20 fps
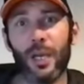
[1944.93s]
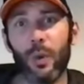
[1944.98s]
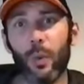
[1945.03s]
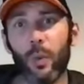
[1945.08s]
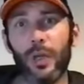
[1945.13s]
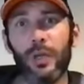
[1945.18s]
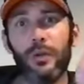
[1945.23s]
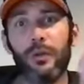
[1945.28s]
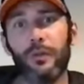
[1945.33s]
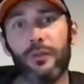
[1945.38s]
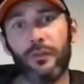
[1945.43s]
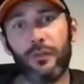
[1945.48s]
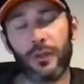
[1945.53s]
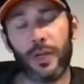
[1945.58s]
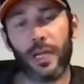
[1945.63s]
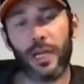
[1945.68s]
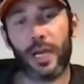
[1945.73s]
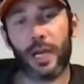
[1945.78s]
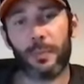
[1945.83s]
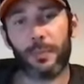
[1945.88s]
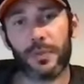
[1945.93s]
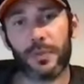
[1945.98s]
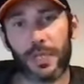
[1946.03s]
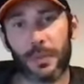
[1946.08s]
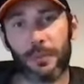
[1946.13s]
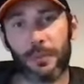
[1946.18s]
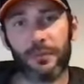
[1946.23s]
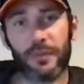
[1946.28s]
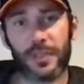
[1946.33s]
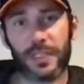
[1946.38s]
will free up
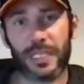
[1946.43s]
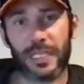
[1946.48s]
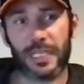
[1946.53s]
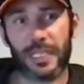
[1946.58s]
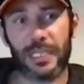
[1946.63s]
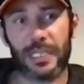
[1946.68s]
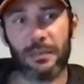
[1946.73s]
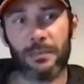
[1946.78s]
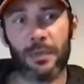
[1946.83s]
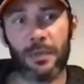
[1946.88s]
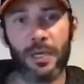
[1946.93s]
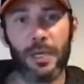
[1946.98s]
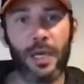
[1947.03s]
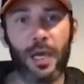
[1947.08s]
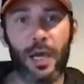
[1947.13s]
some of the team